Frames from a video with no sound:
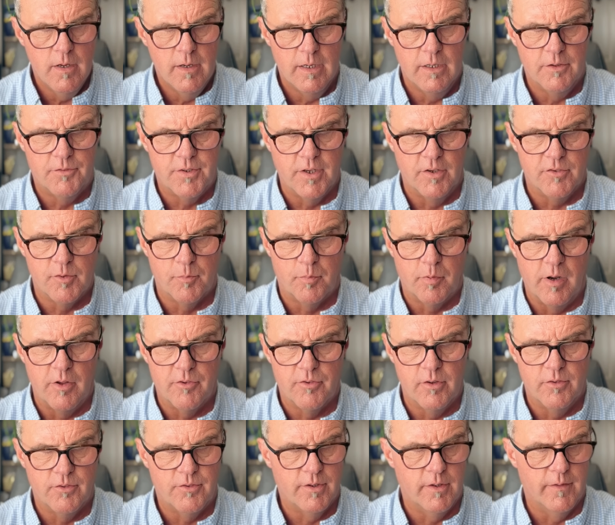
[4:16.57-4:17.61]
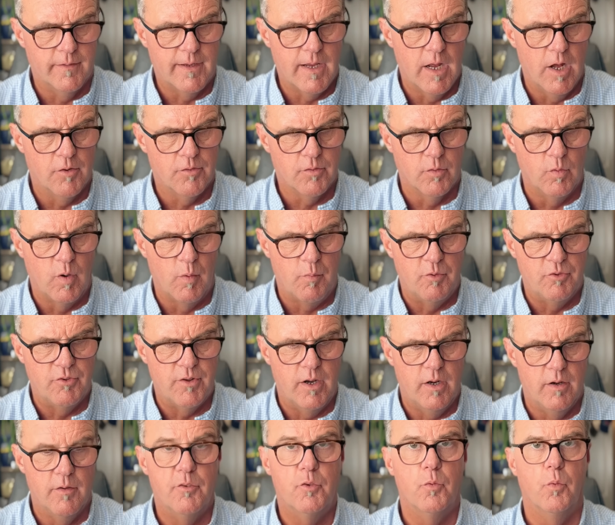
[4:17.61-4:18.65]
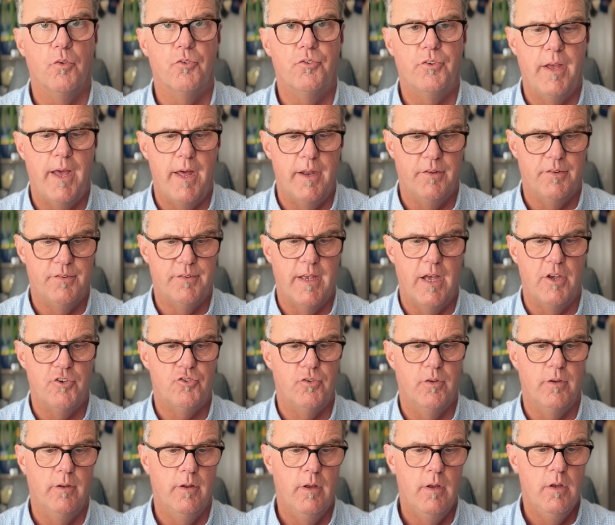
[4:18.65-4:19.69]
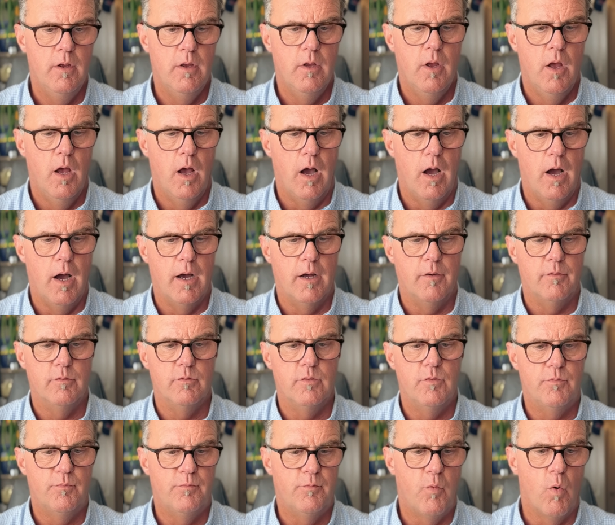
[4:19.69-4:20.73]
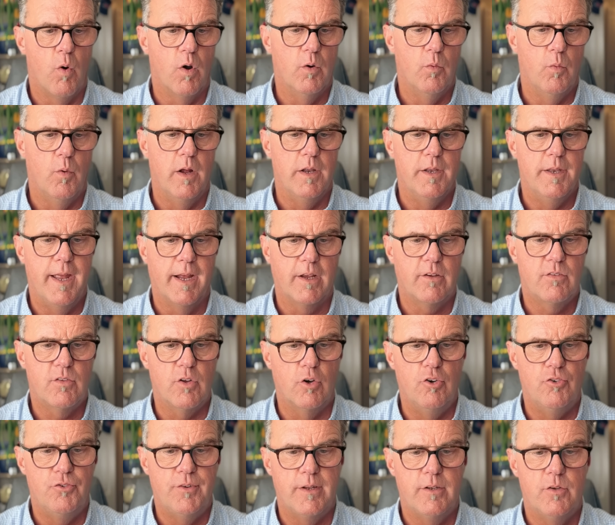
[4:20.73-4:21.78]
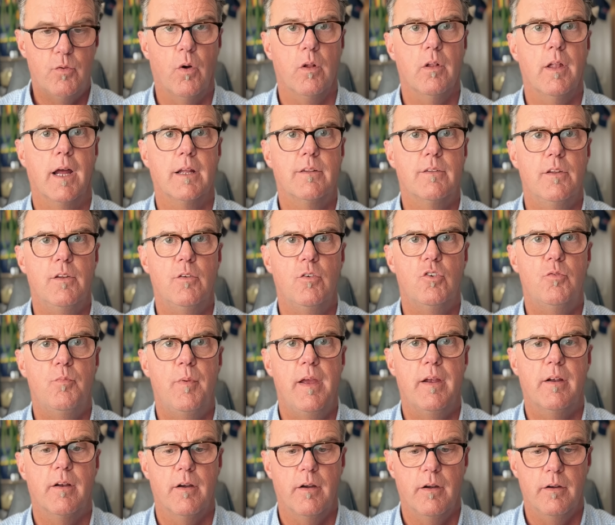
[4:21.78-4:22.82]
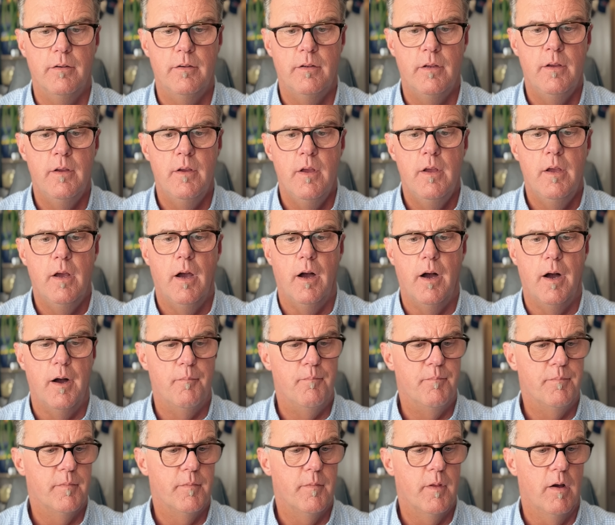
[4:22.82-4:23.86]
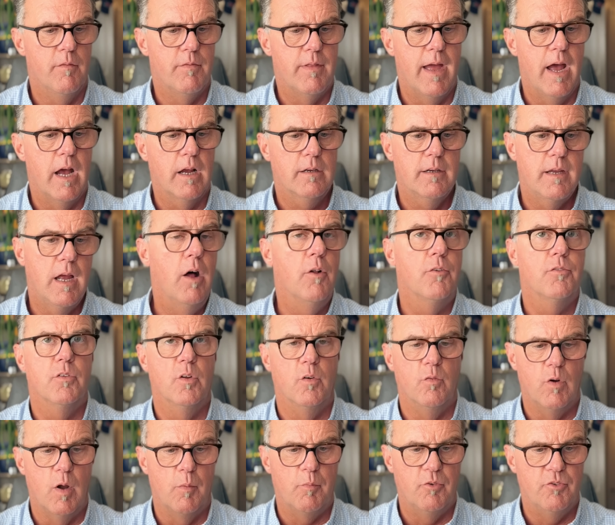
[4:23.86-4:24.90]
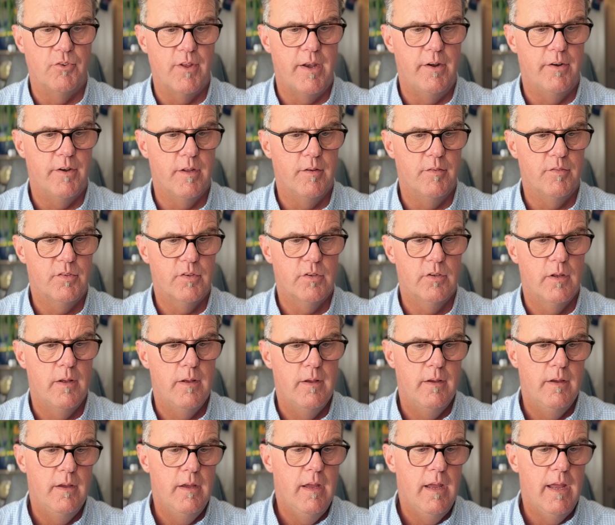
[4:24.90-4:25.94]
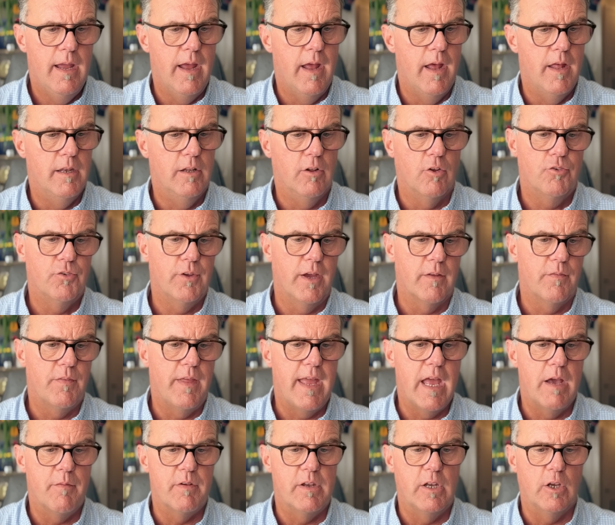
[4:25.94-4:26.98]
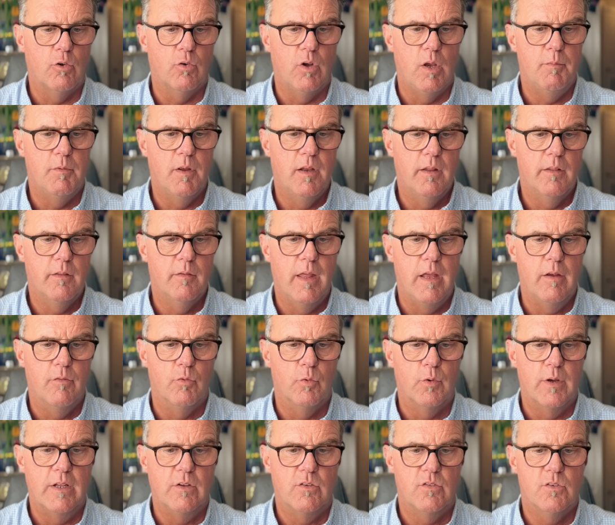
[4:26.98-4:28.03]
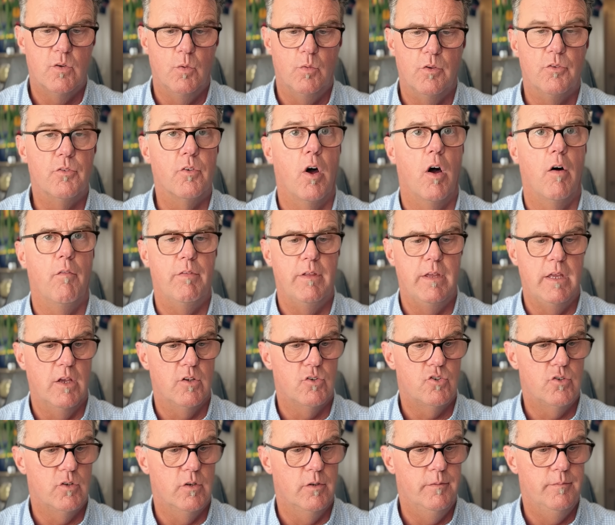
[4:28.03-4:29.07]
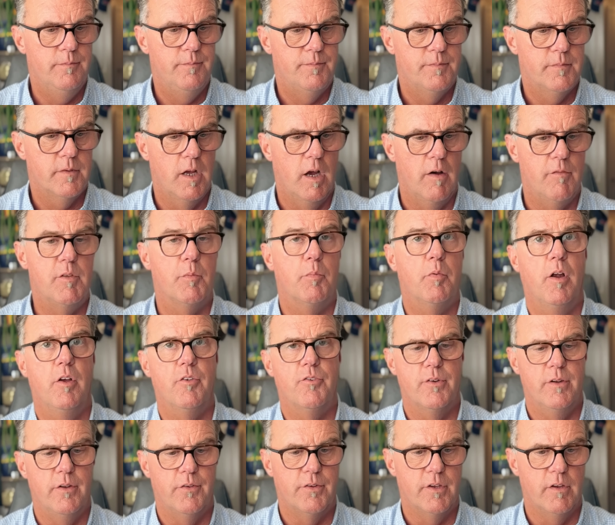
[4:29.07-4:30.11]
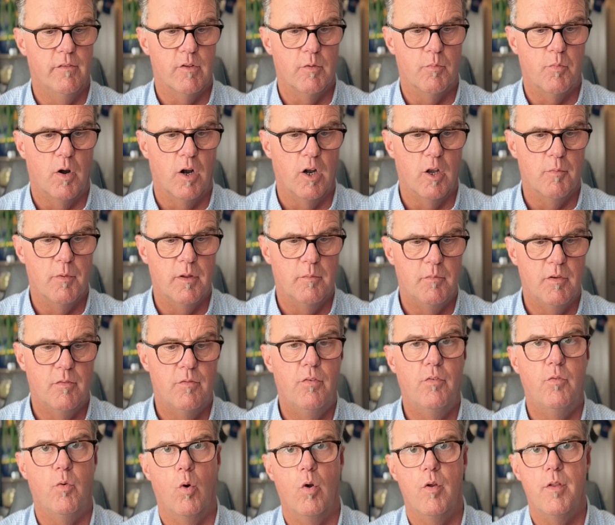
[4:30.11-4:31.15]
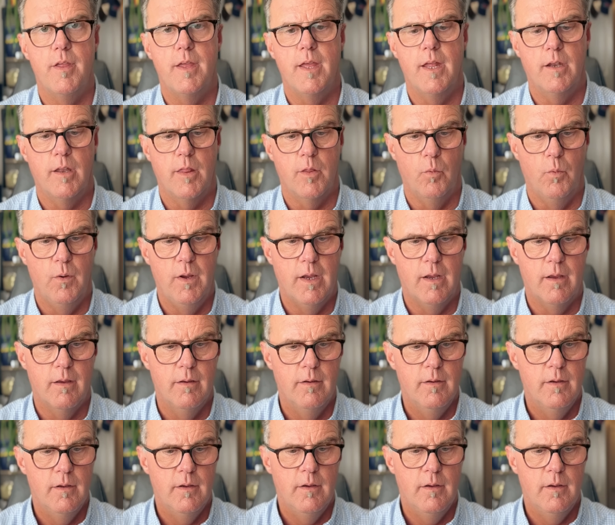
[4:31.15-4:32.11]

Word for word: It says the presidency of the Council of Representatives will set a session uh, for what next Thursday to elect the new Speaker um, of the Council of Representatives. And it looks like they have an agreement they've reached to resolve the issue of the presidency of the parliament before the end of the week.